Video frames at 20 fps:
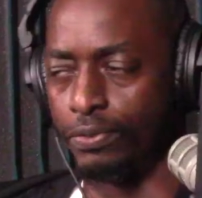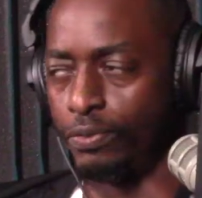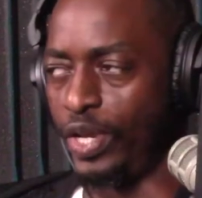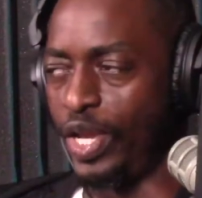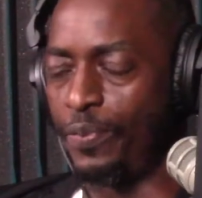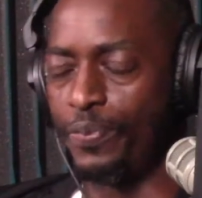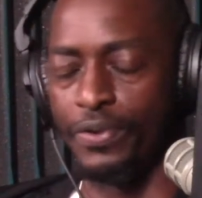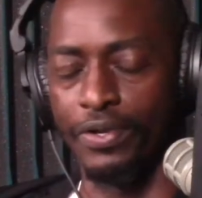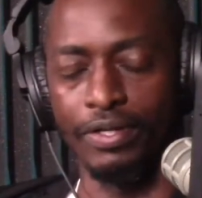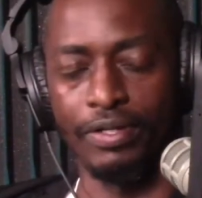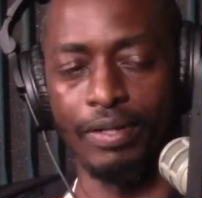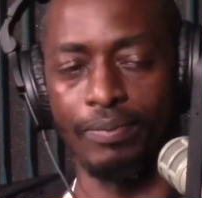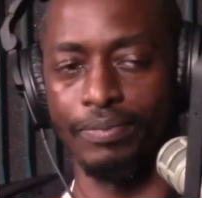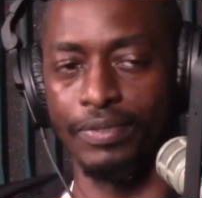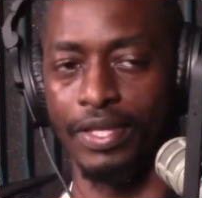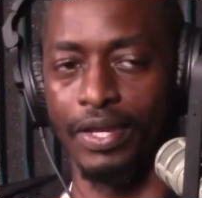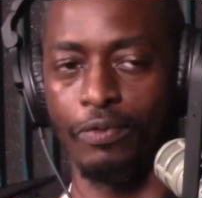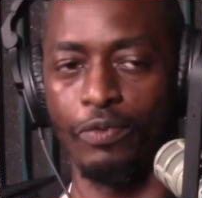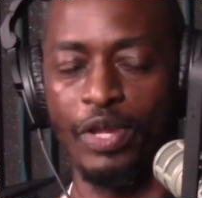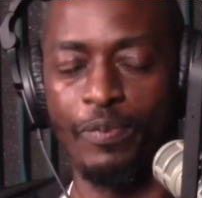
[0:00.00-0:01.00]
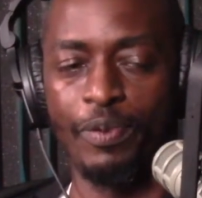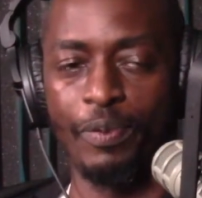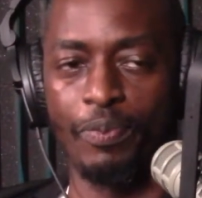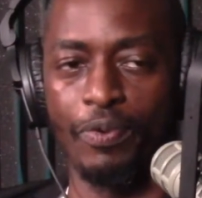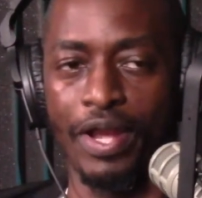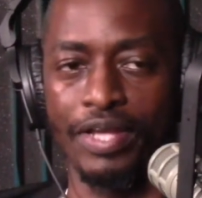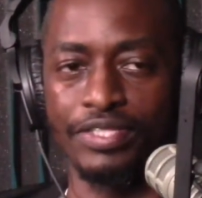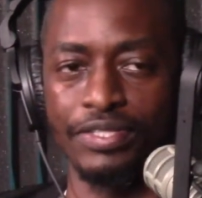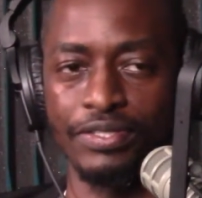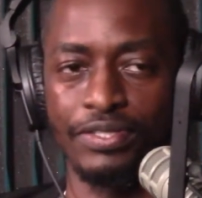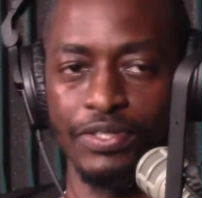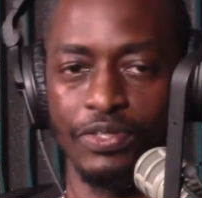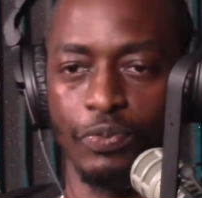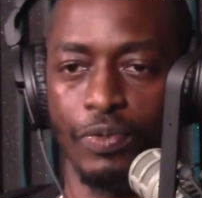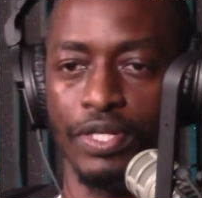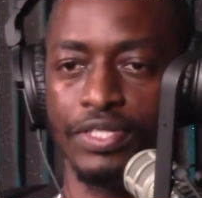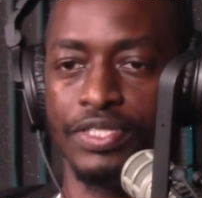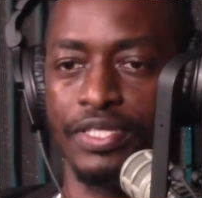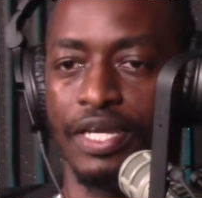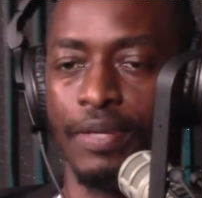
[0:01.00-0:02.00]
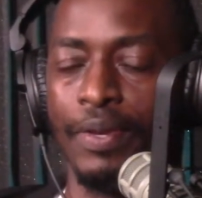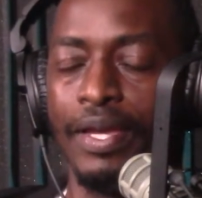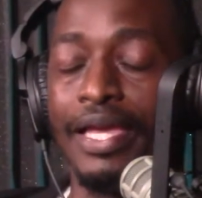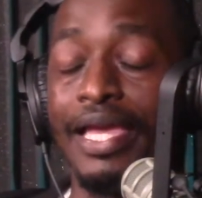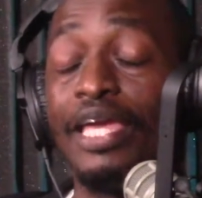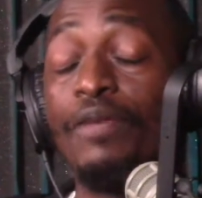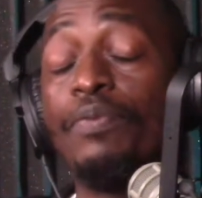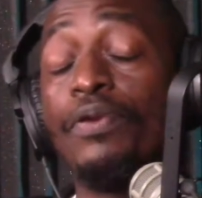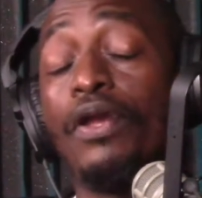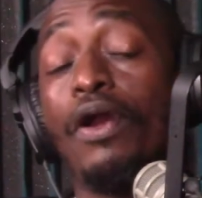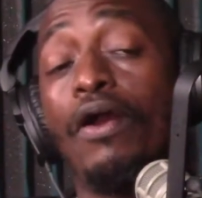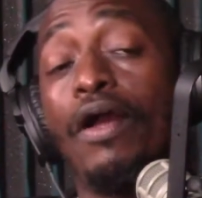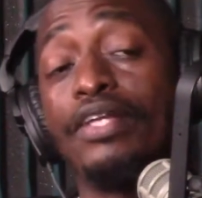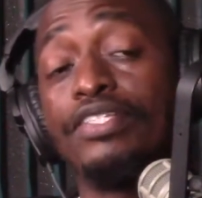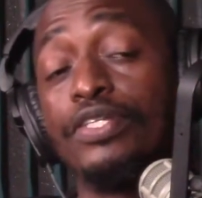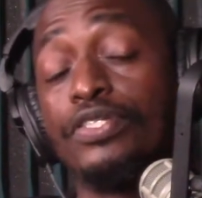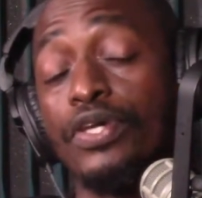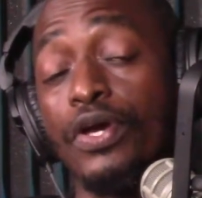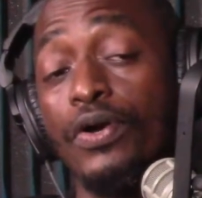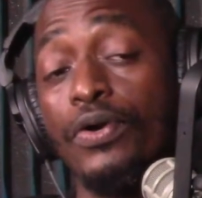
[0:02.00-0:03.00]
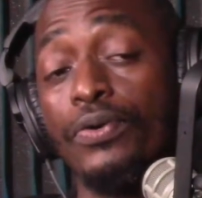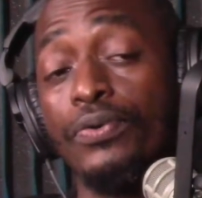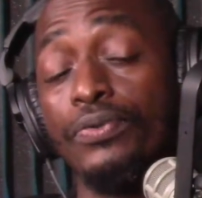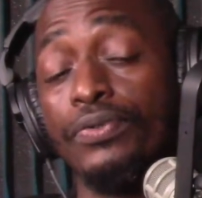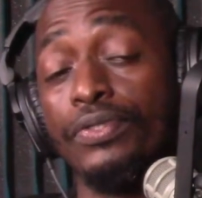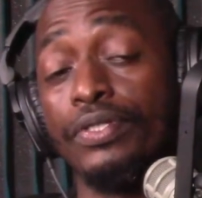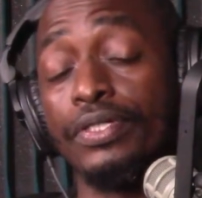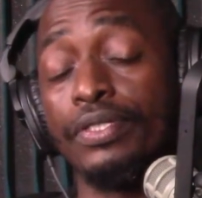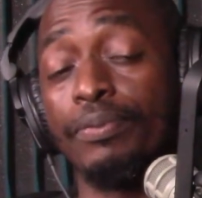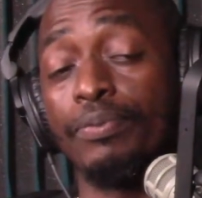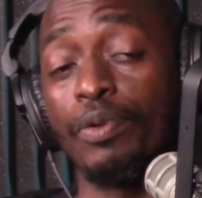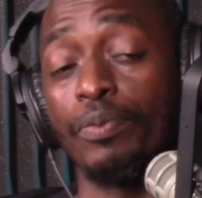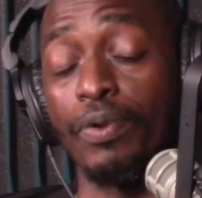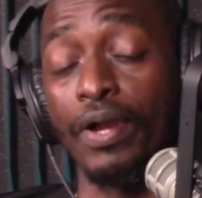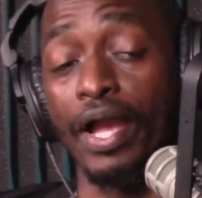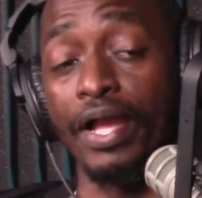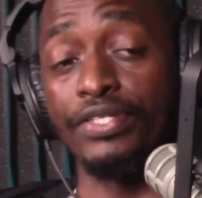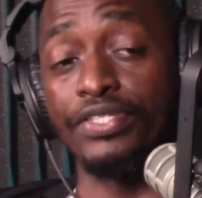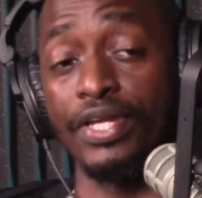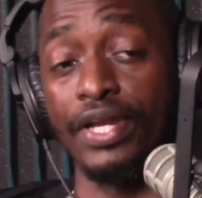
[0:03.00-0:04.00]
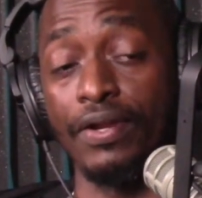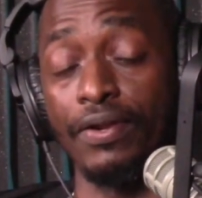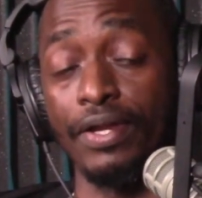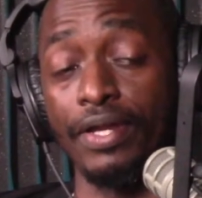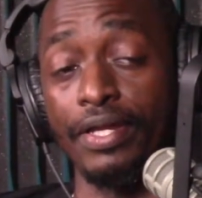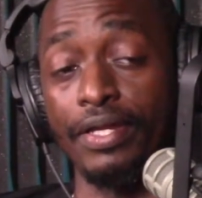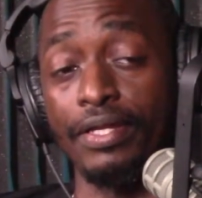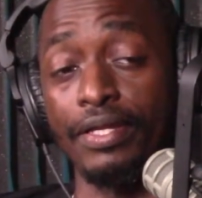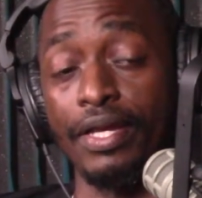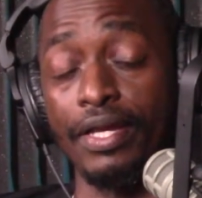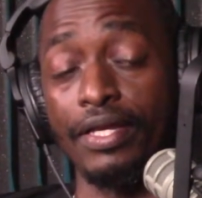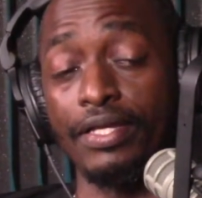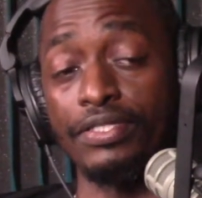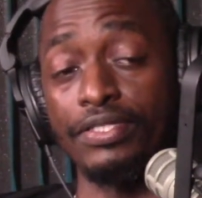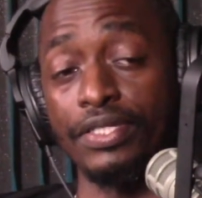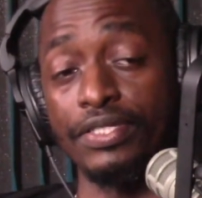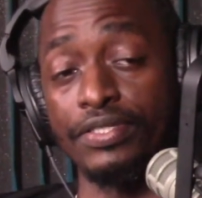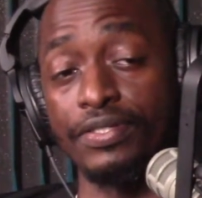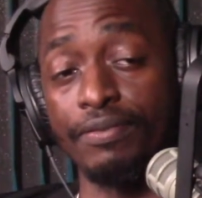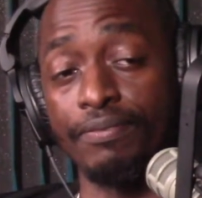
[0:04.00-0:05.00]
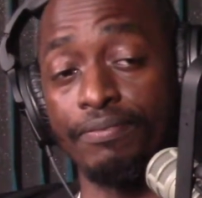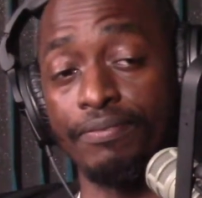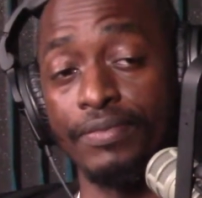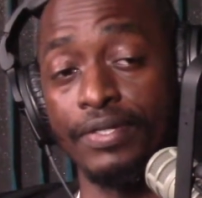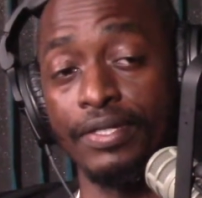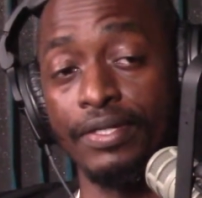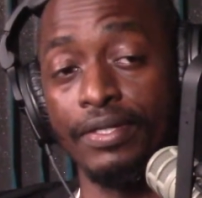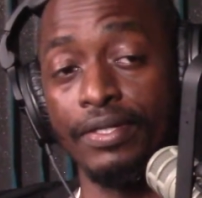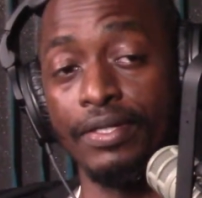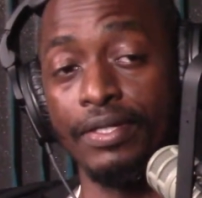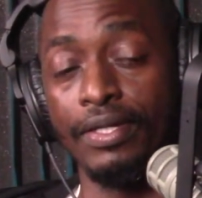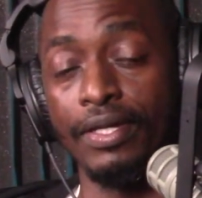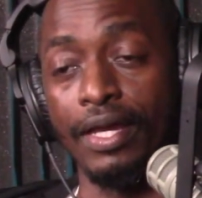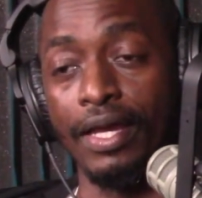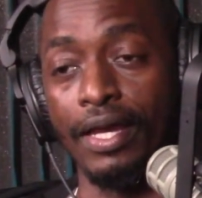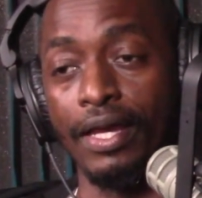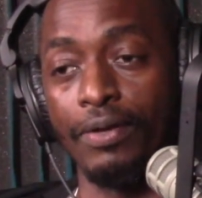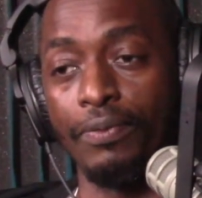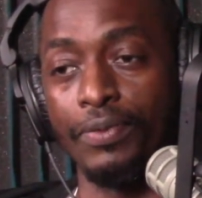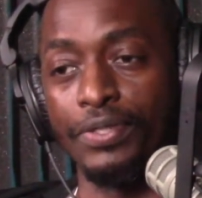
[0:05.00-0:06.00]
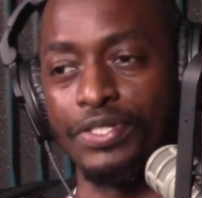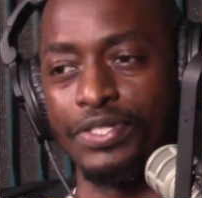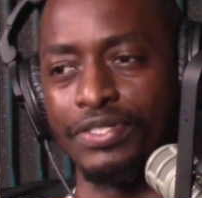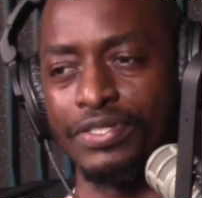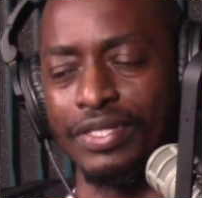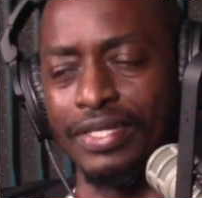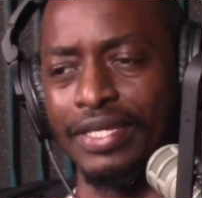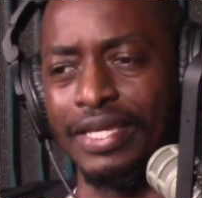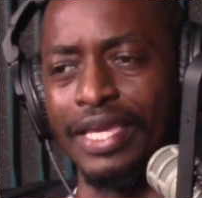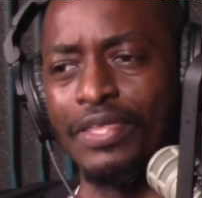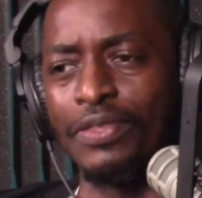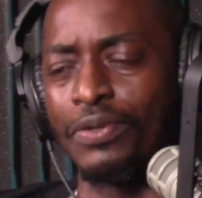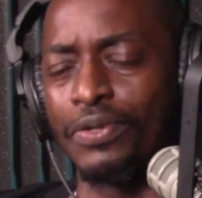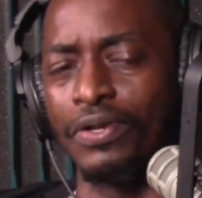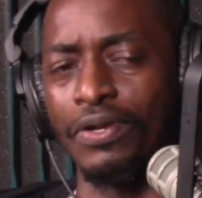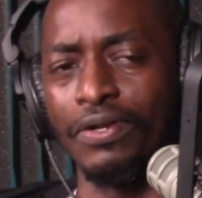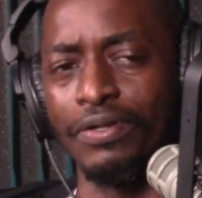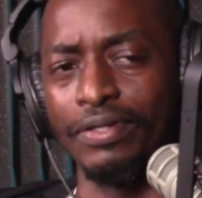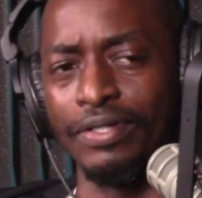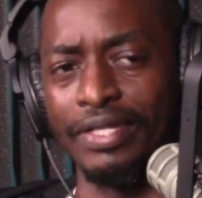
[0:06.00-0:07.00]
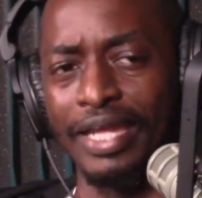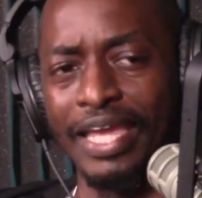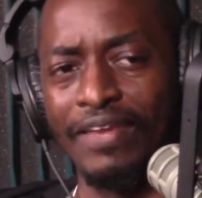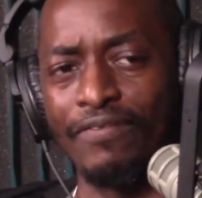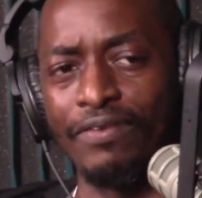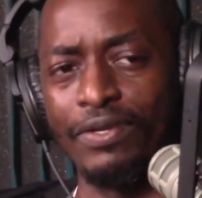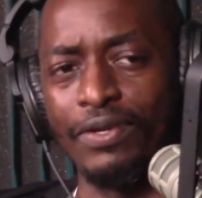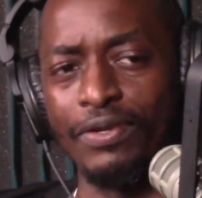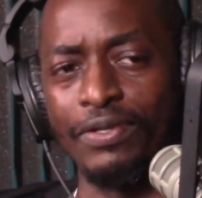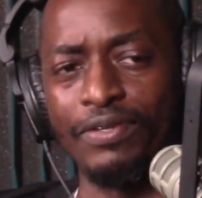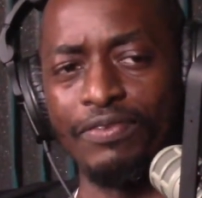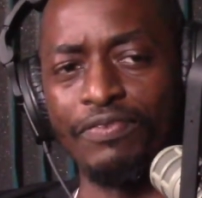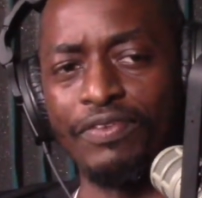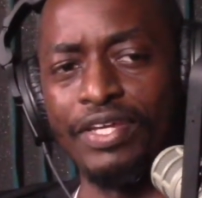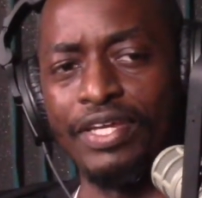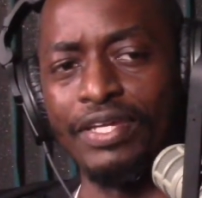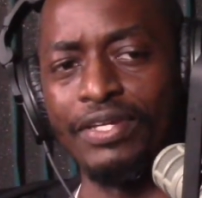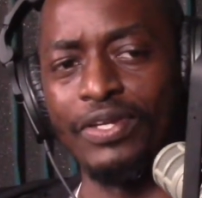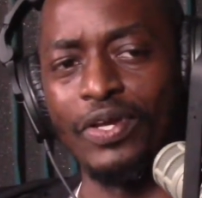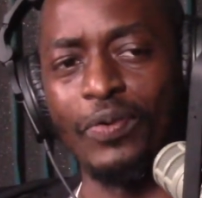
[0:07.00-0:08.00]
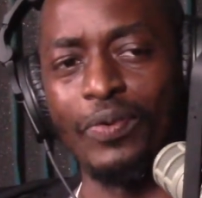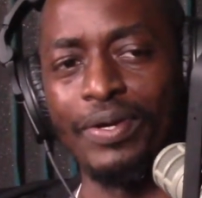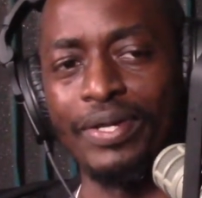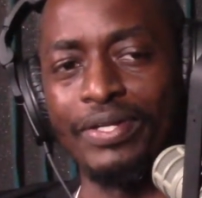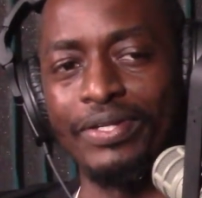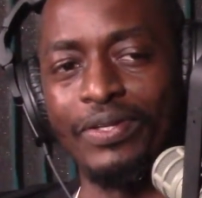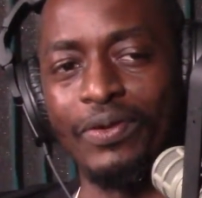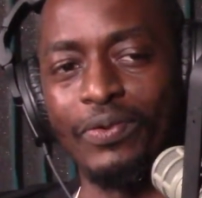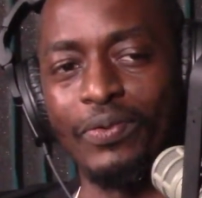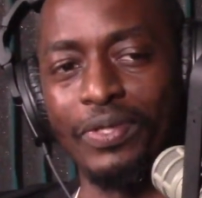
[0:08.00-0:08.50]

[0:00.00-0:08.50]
Reaper. That Reaper presence is what's up. NPR has its own proprietary system, which is either called David or David. No one